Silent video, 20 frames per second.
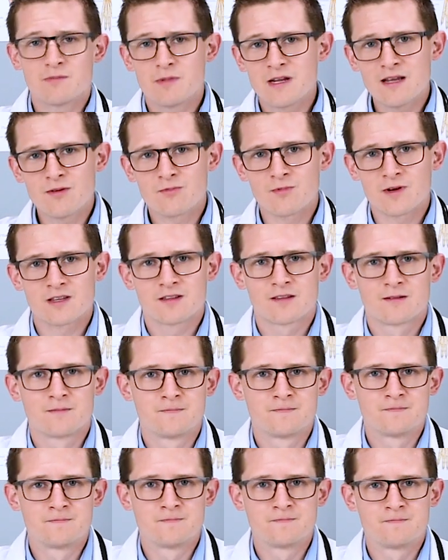to begin with.
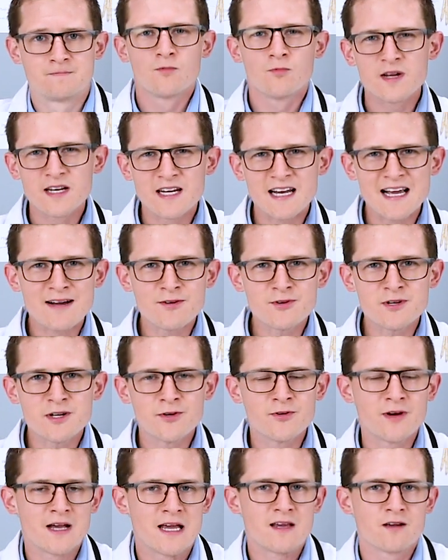We now
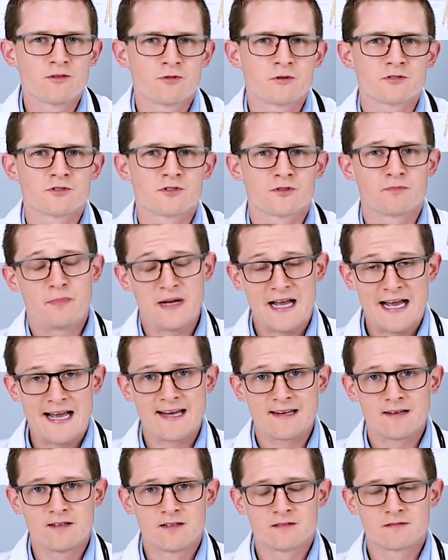know acorns are
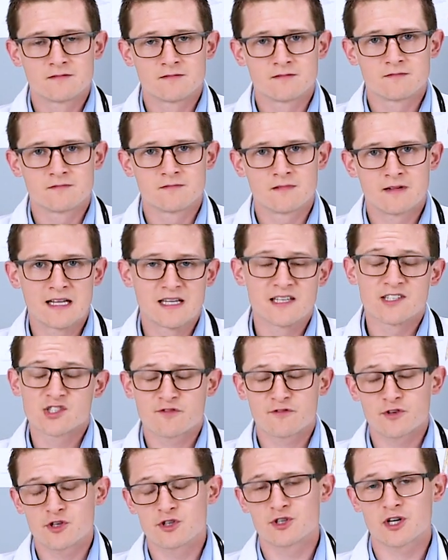bad, at
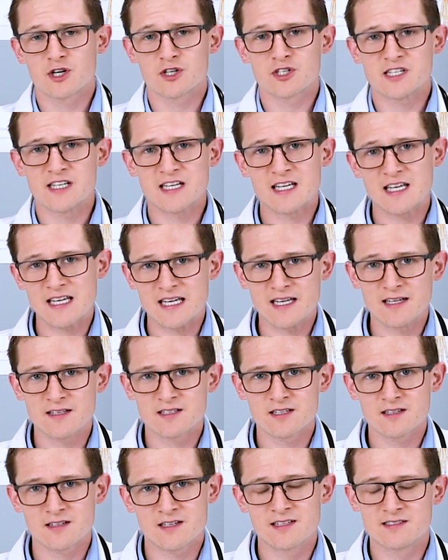least for your dog to
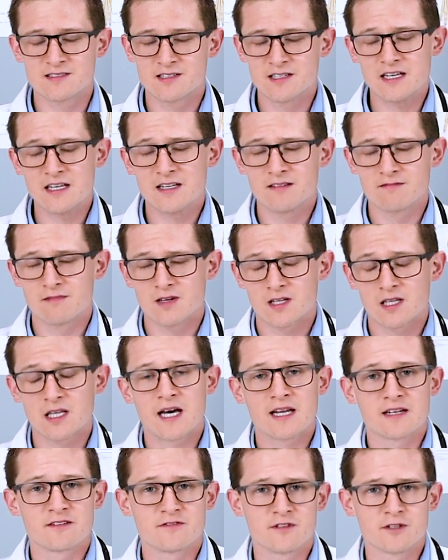eat, and to eat a
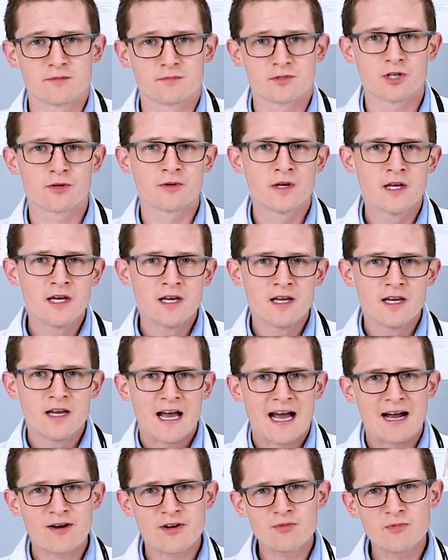lot of them. So
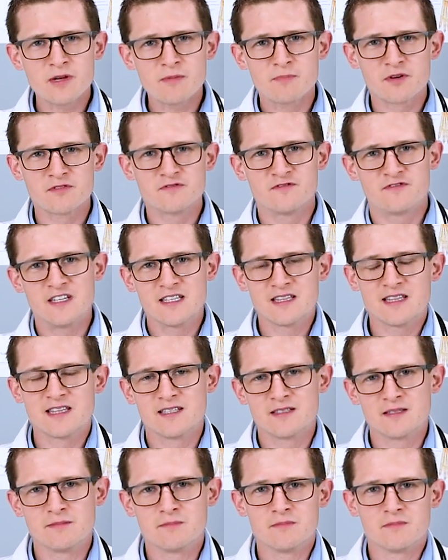how can we prevent
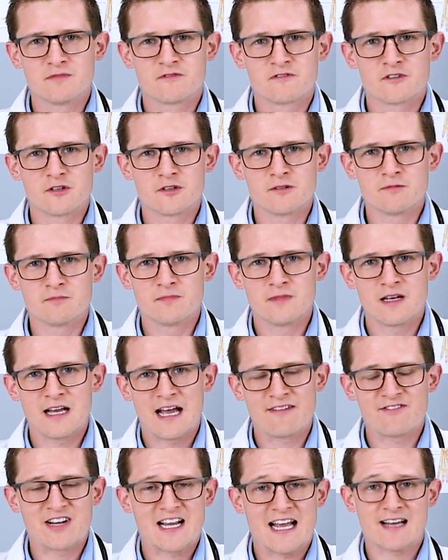them from
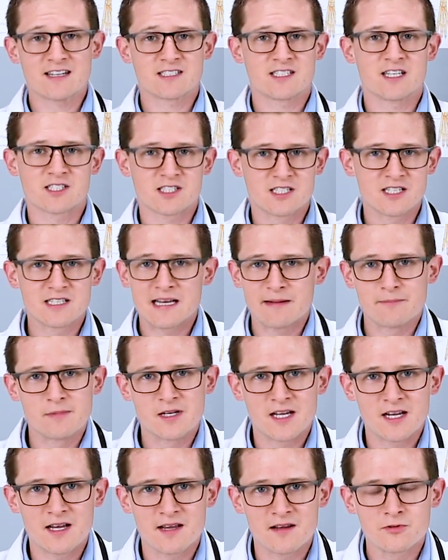having access to that
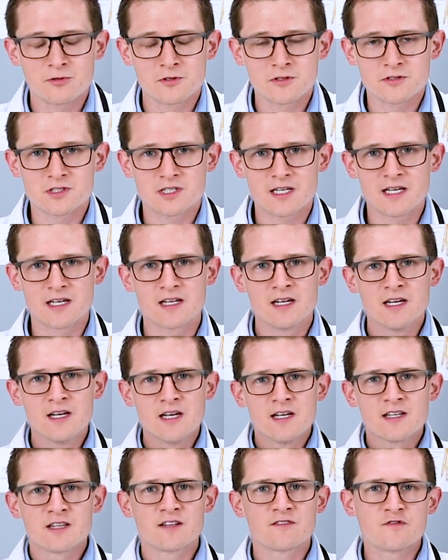many acorns? And
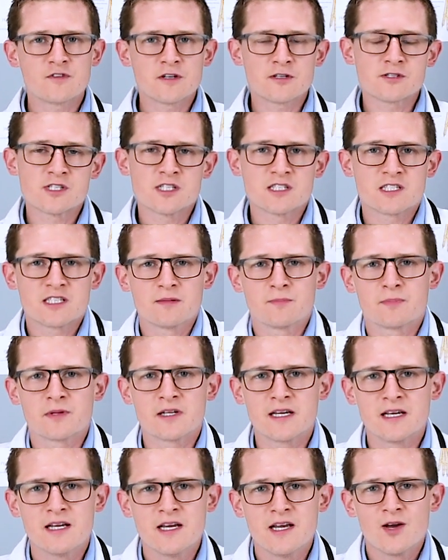the first is
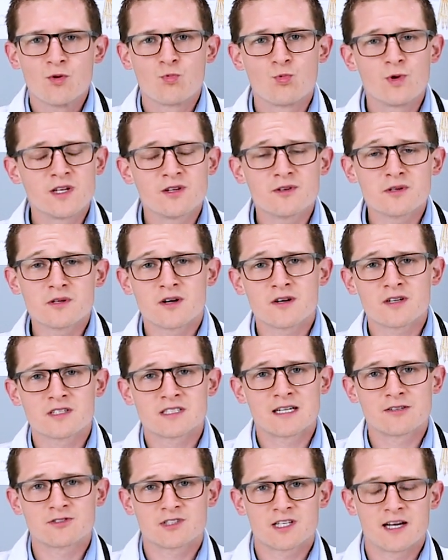simply, when your dog
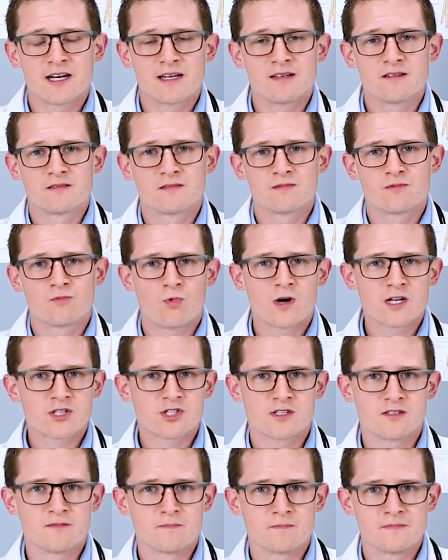is outside,
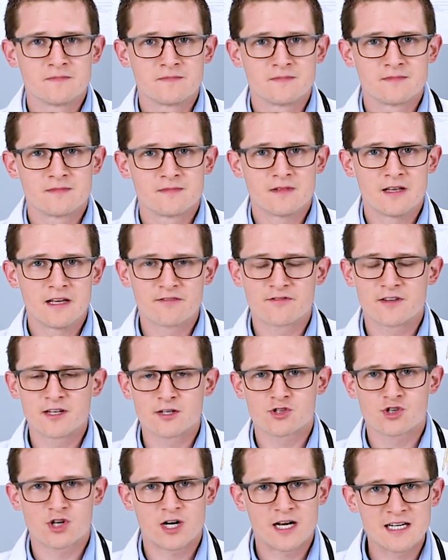watch them. If
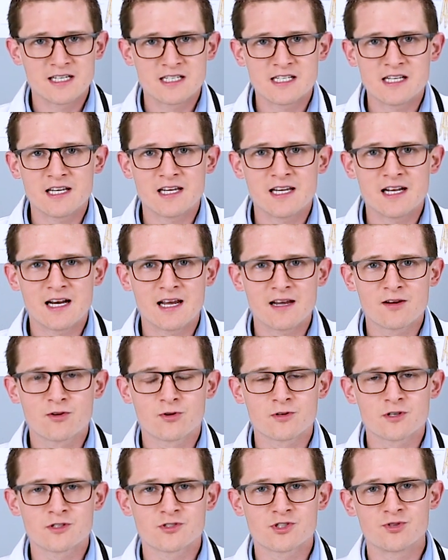they're trying to eat
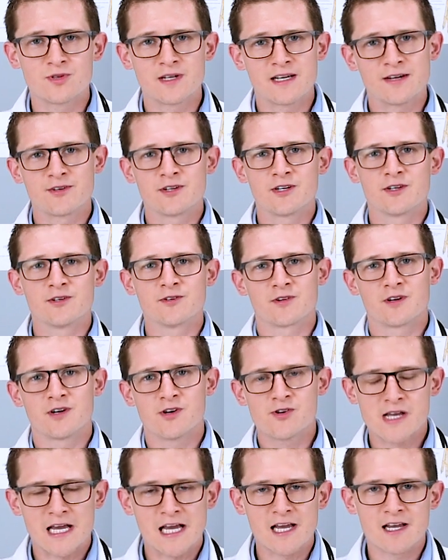acorns, you now know,
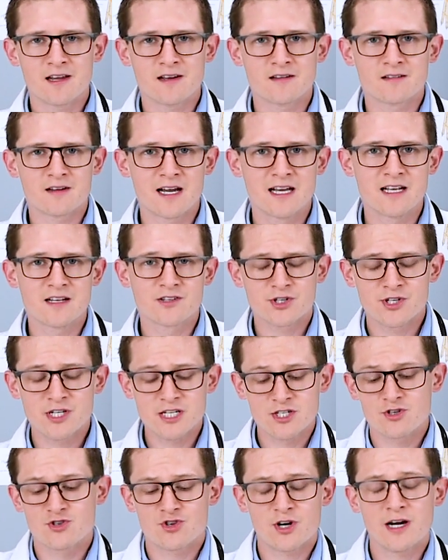okay, I either
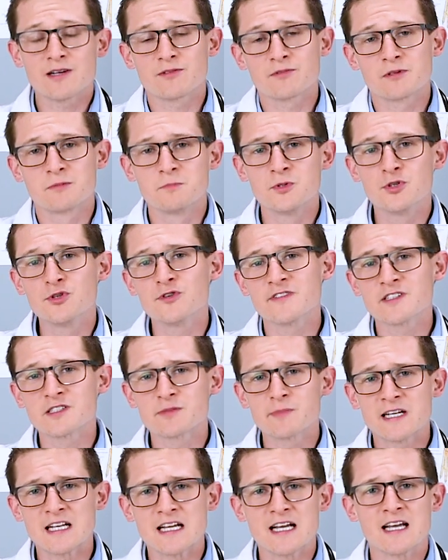need to try to remove
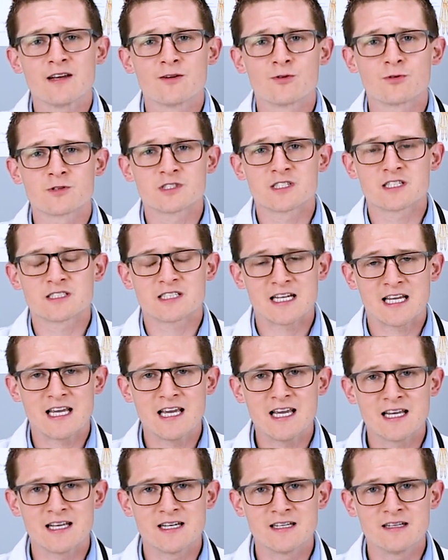as many acorns as I
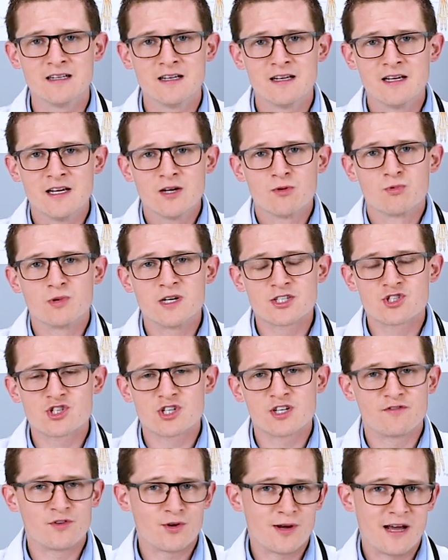can,
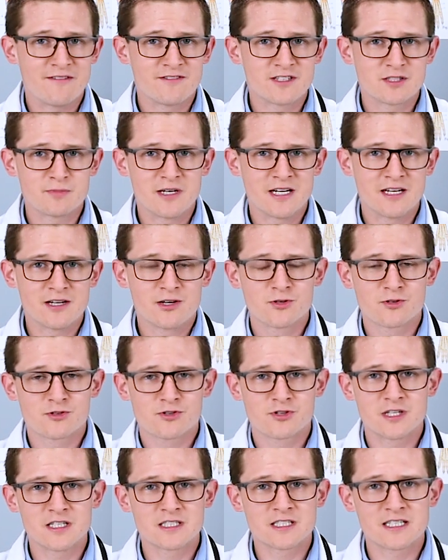which if you have as many oak
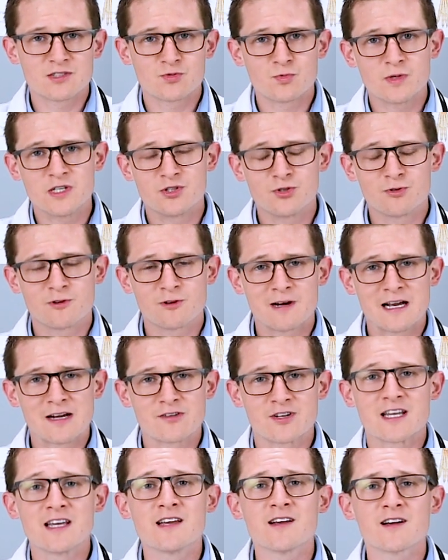trees as we do
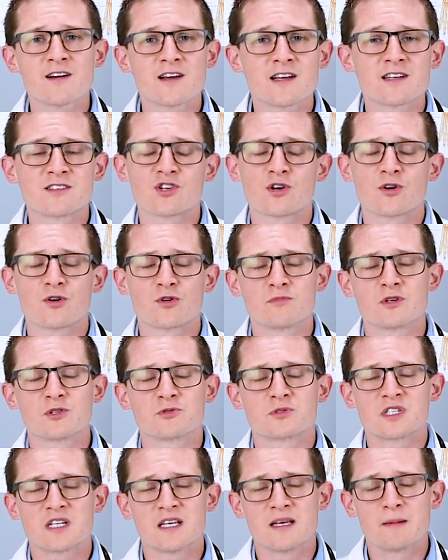around here is
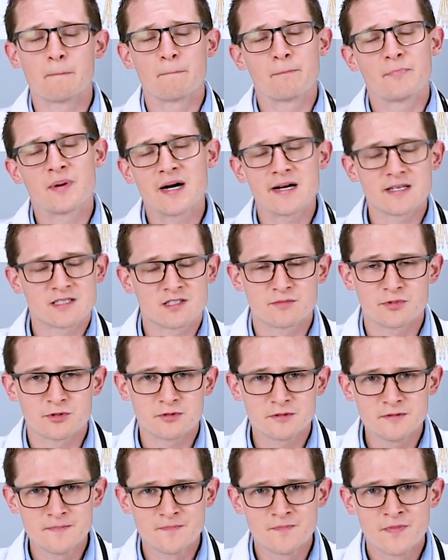almost
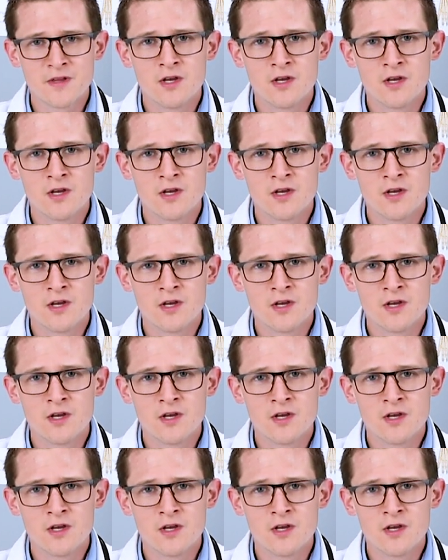impossible,